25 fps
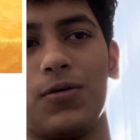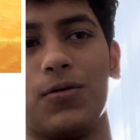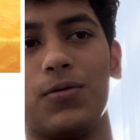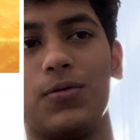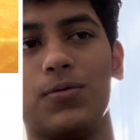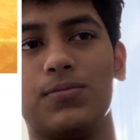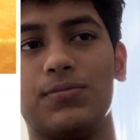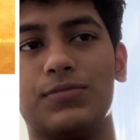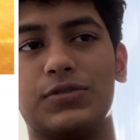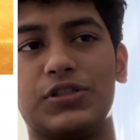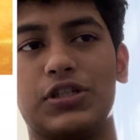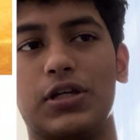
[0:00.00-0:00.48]

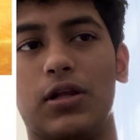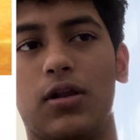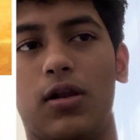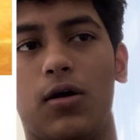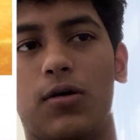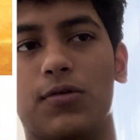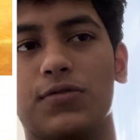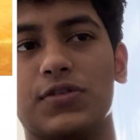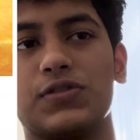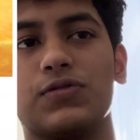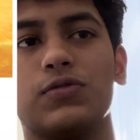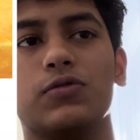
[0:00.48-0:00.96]
you, she
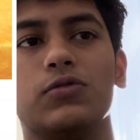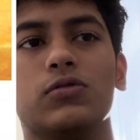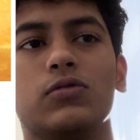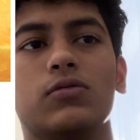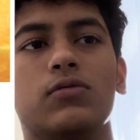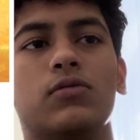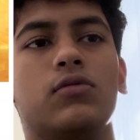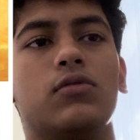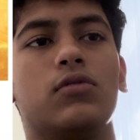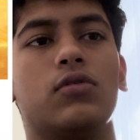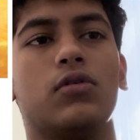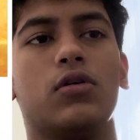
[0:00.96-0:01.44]
loves food,
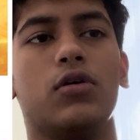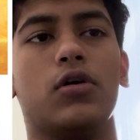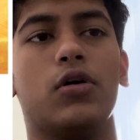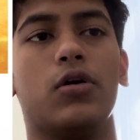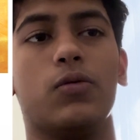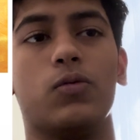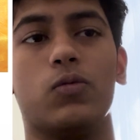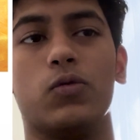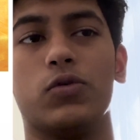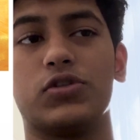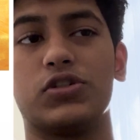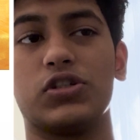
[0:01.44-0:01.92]

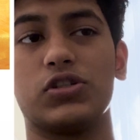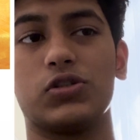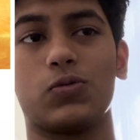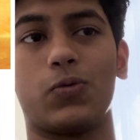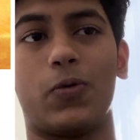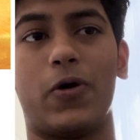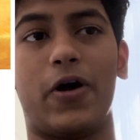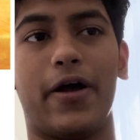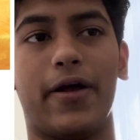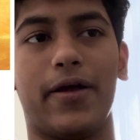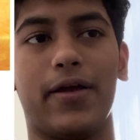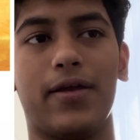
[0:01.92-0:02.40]
which is
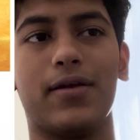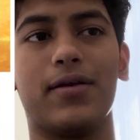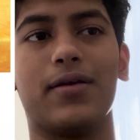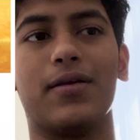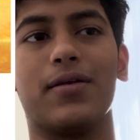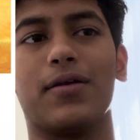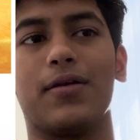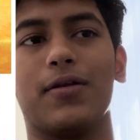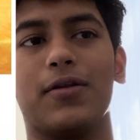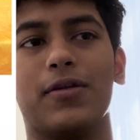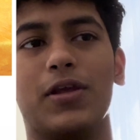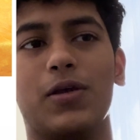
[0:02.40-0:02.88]
why
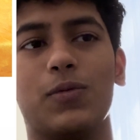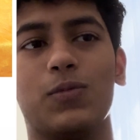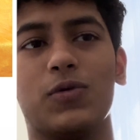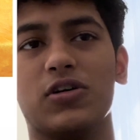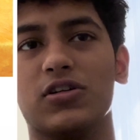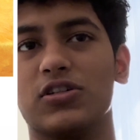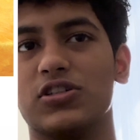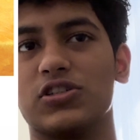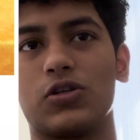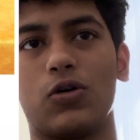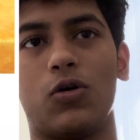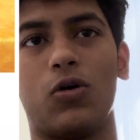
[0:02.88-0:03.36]

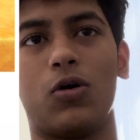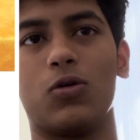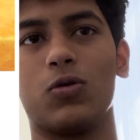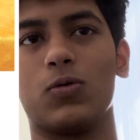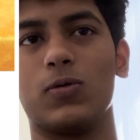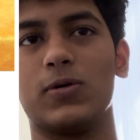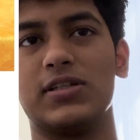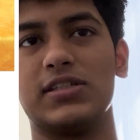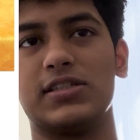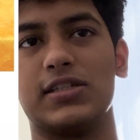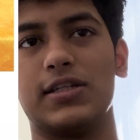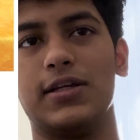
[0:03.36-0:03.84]
Neema is
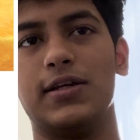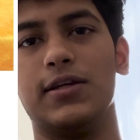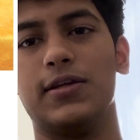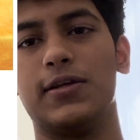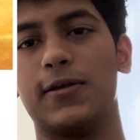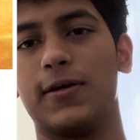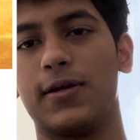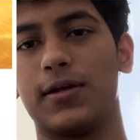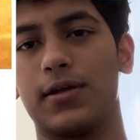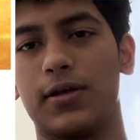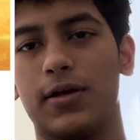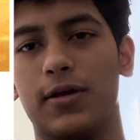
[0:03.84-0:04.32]
always
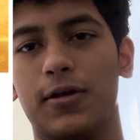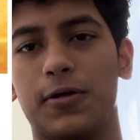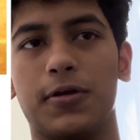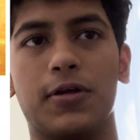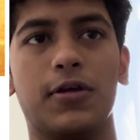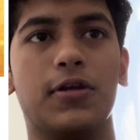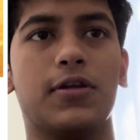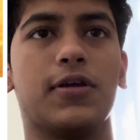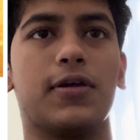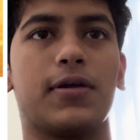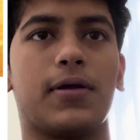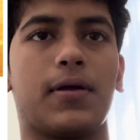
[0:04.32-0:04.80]
eating and
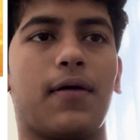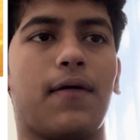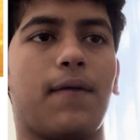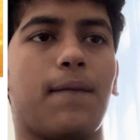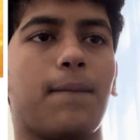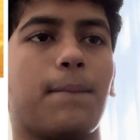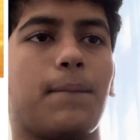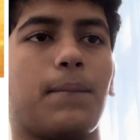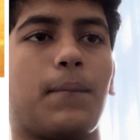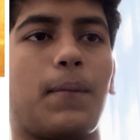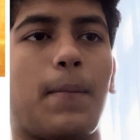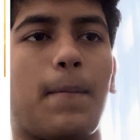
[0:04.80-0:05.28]
eating.
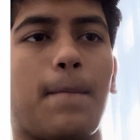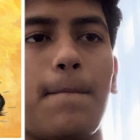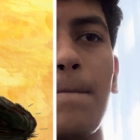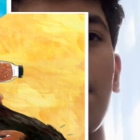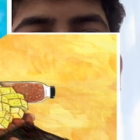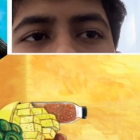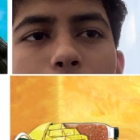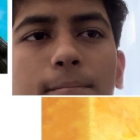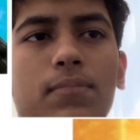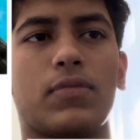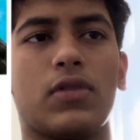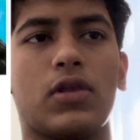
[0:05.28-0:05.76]

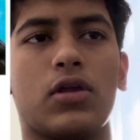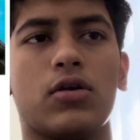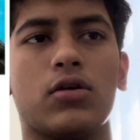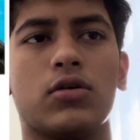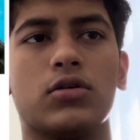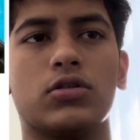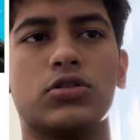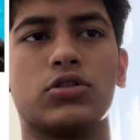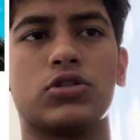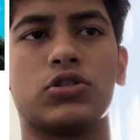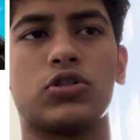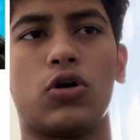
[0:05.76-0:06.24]

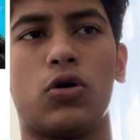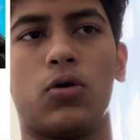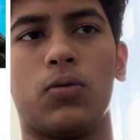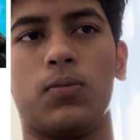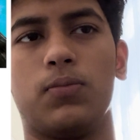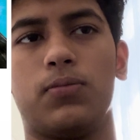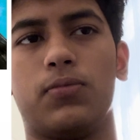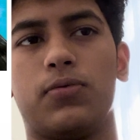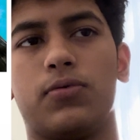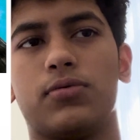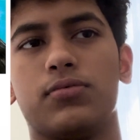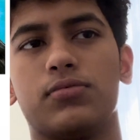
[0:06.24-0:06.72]

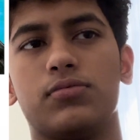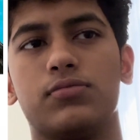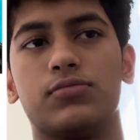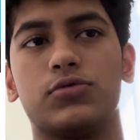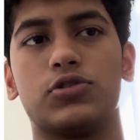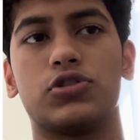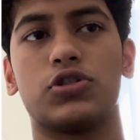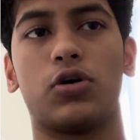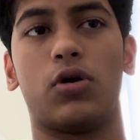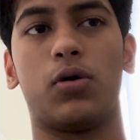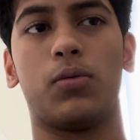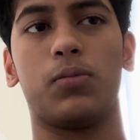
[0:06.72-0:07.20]
Chomp,
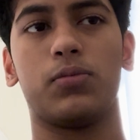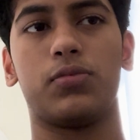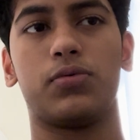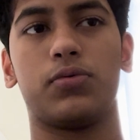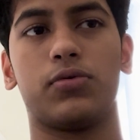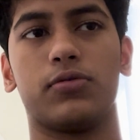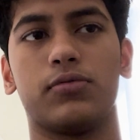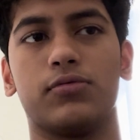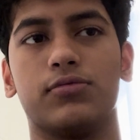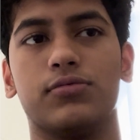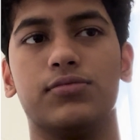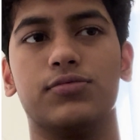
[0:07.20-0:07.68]
chomp,
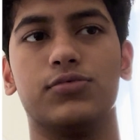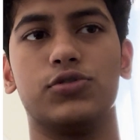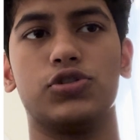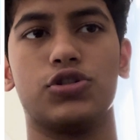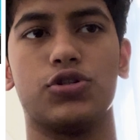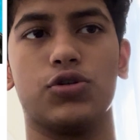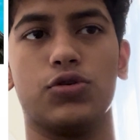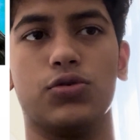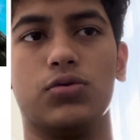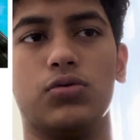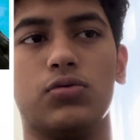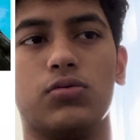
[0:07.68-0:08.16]

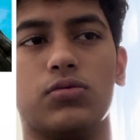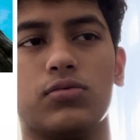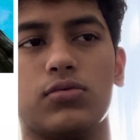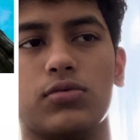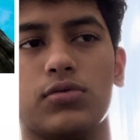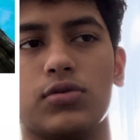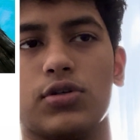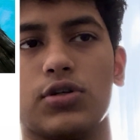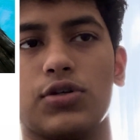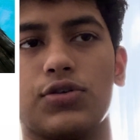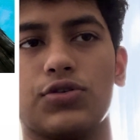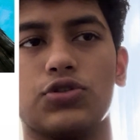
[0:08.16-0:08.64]
chew,
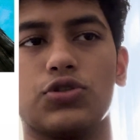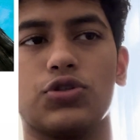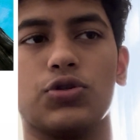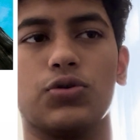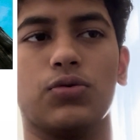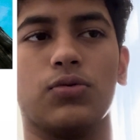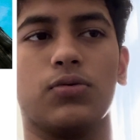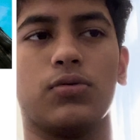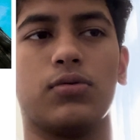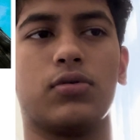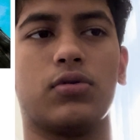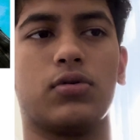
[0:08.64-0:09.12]

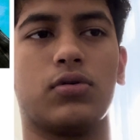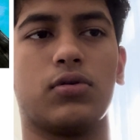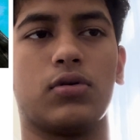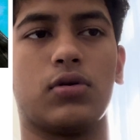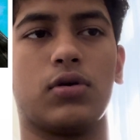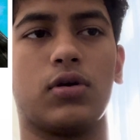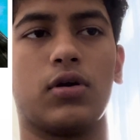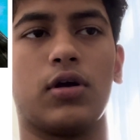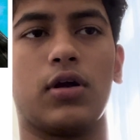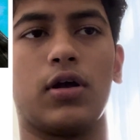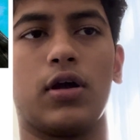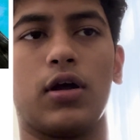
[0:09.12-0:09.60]
chew.
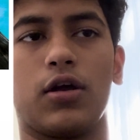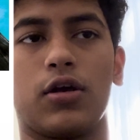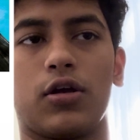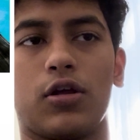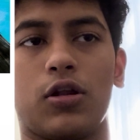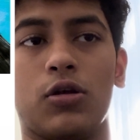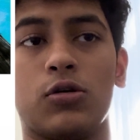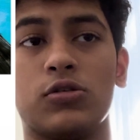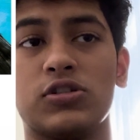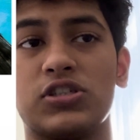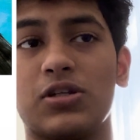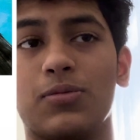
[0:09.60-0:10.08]

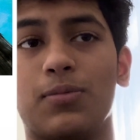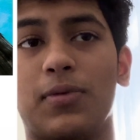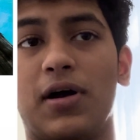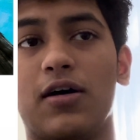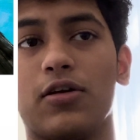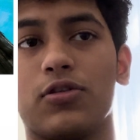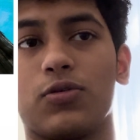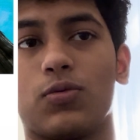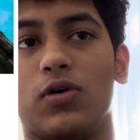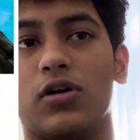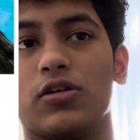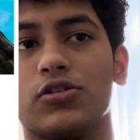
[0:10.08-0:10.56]
Close your
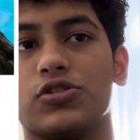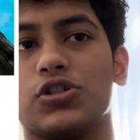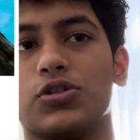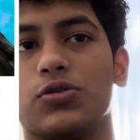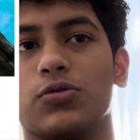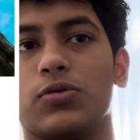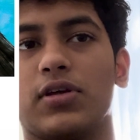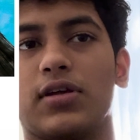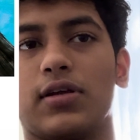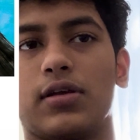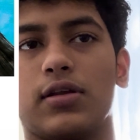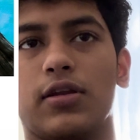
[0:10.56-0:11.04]
mouth while
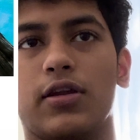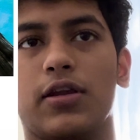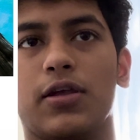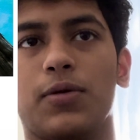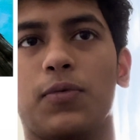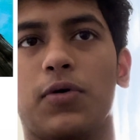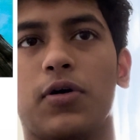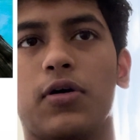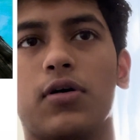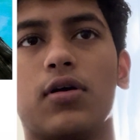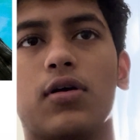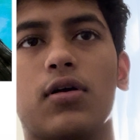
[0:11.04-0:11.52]
chewing,
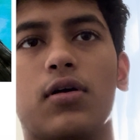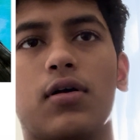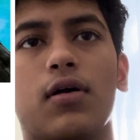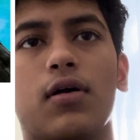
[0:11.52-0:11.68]
Neema.